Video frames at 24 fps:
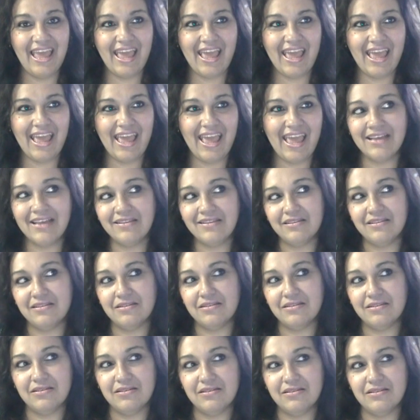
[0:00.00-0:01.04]

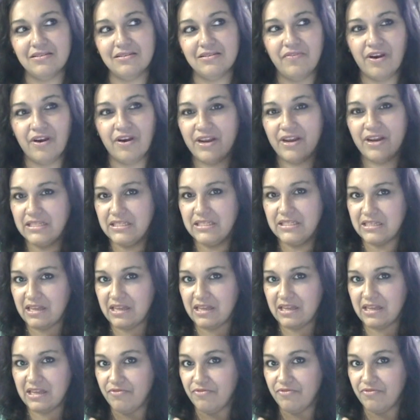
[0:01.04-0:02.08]
and very
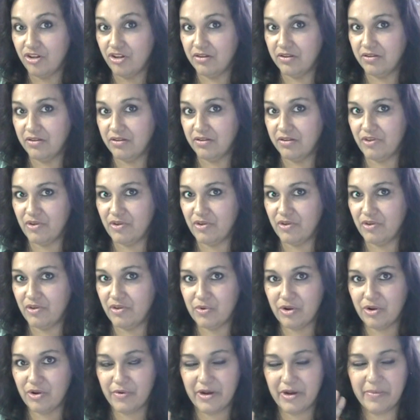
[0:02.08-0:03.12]
zenful, if you
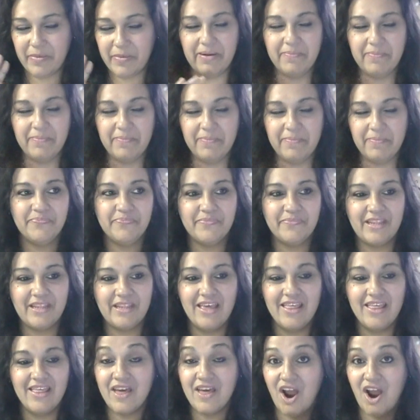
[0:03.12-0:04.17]
know what I mean
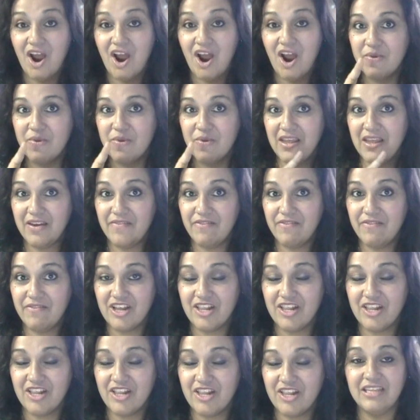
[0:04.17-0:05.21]
the harmony of your
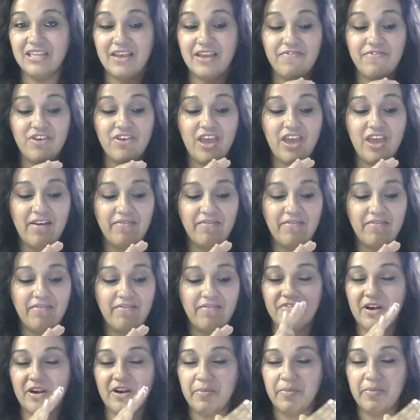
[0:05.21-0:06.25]
colors if you have them
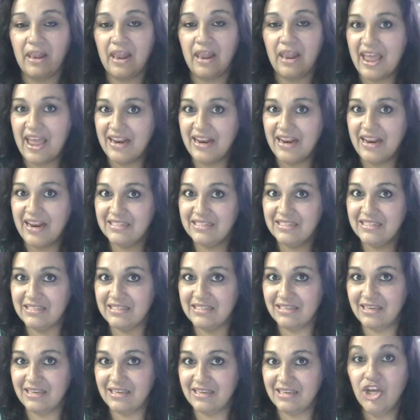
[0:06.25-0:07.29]
from lightest
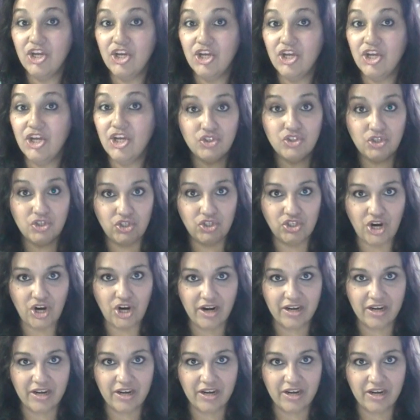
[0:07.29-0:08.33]
to
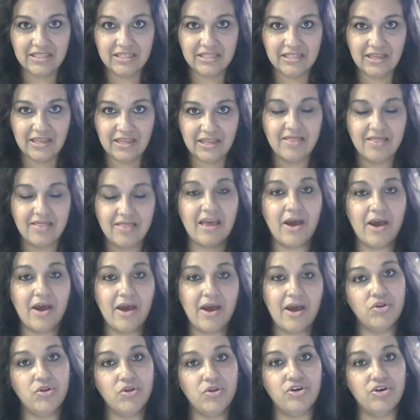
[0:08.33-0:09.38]
darkest that
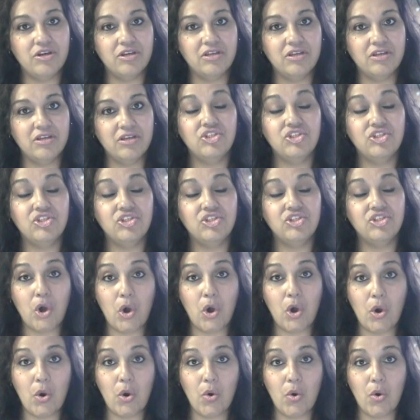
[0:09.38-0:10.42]
will look
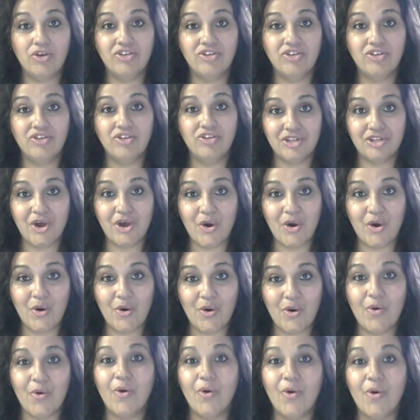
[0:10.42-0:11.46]
so
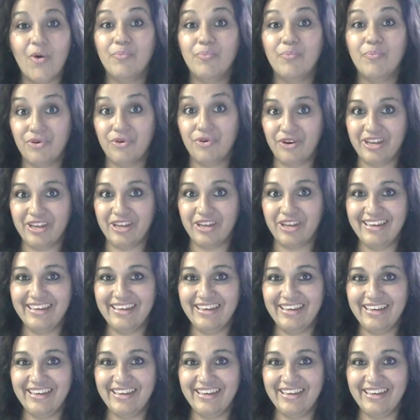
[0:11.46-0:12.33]
so pretty